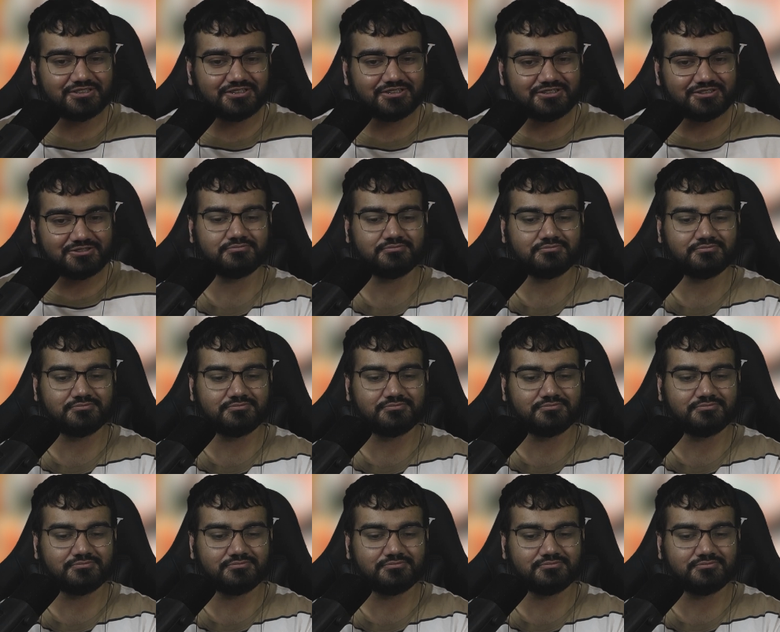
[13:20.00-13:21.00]

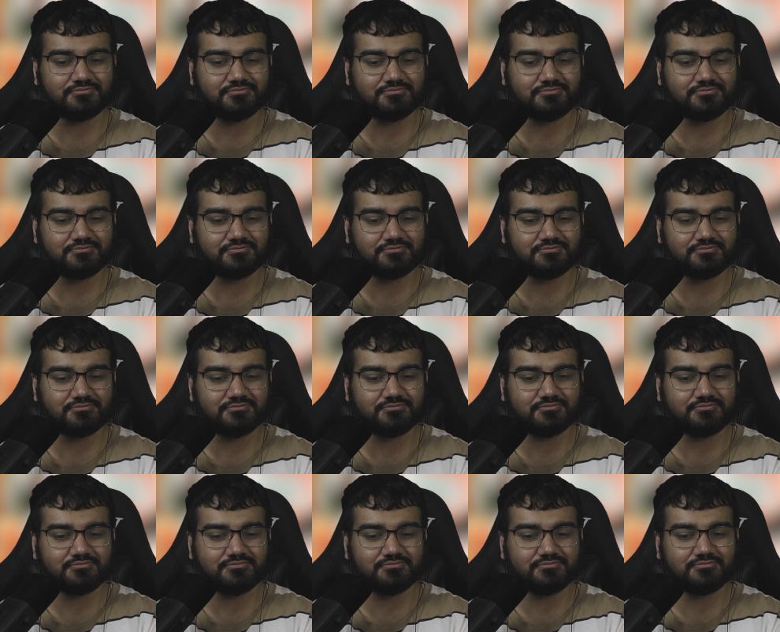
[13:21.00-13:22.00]

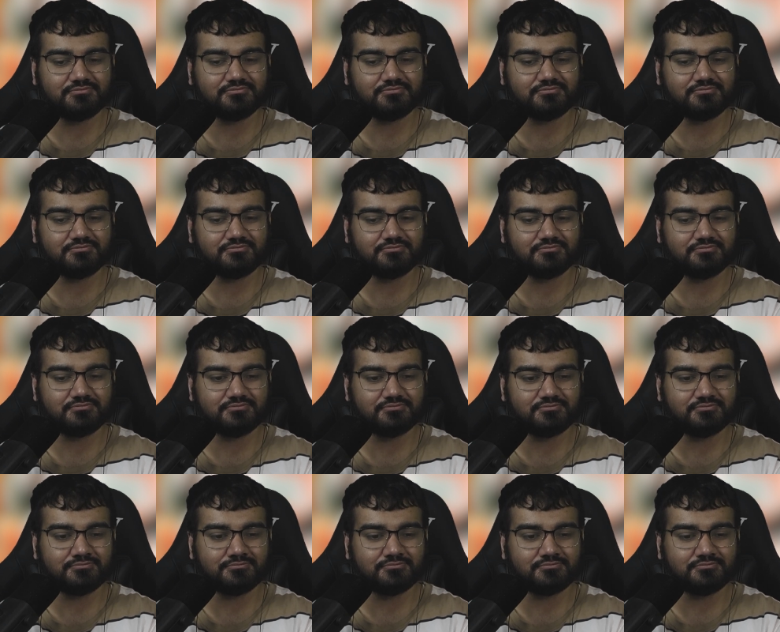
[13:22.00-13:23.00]

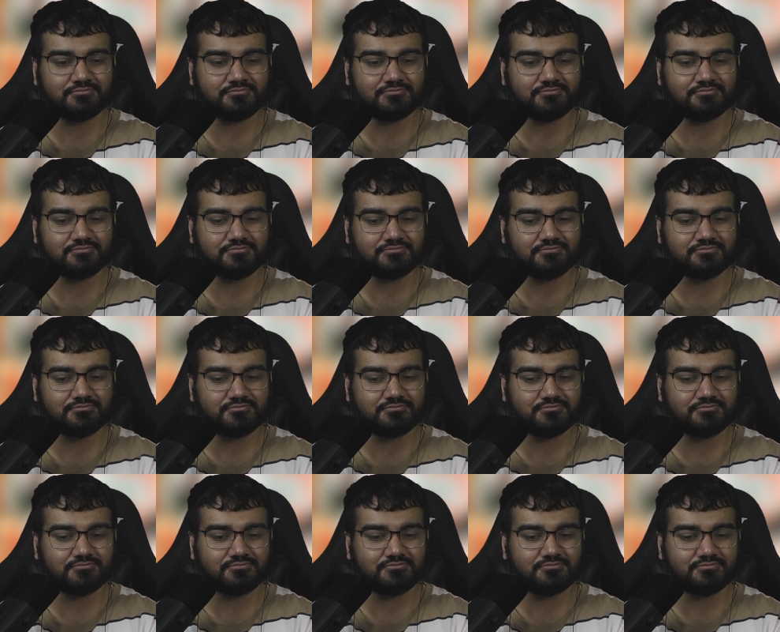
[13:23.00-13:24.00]

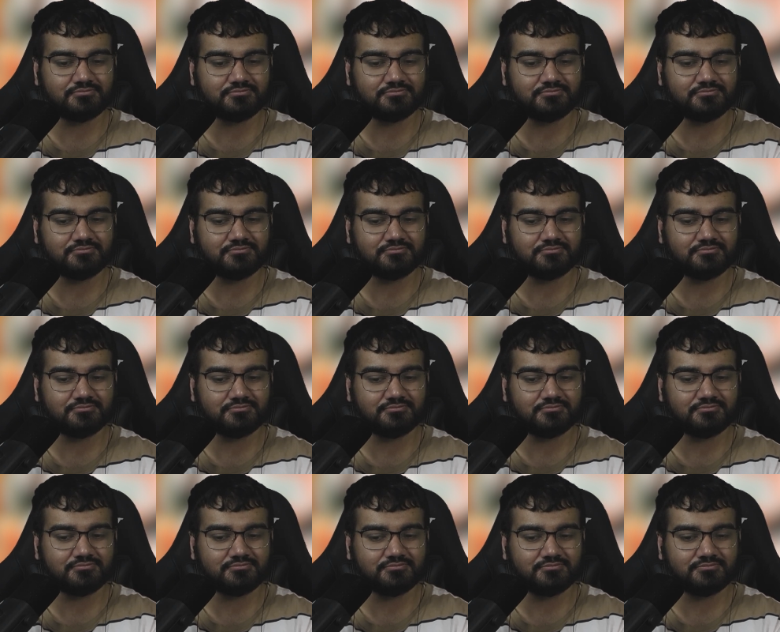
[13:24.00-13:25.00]

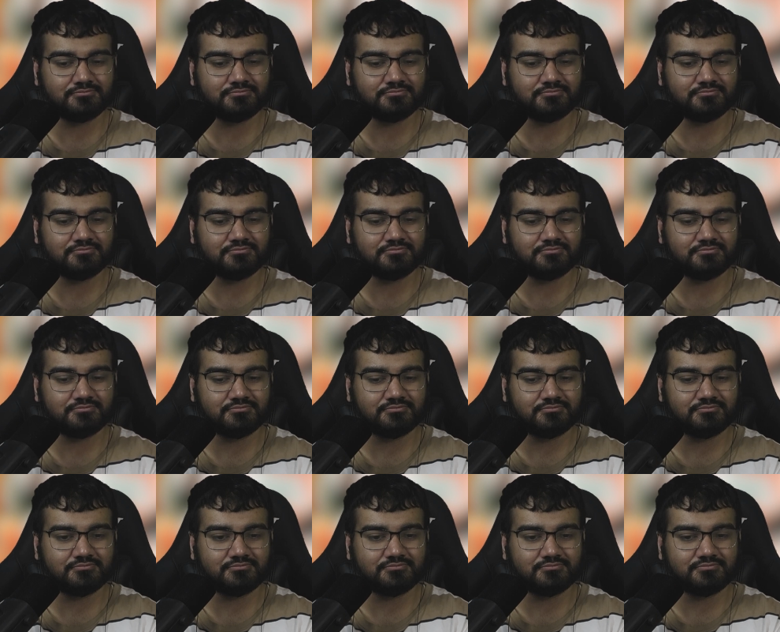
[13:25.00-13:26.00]

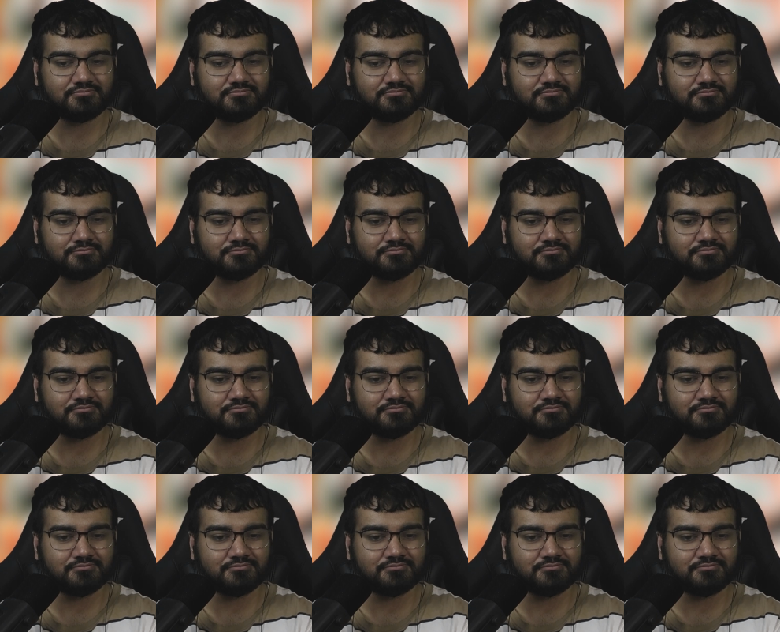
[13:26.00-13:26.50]
Nobody speaks.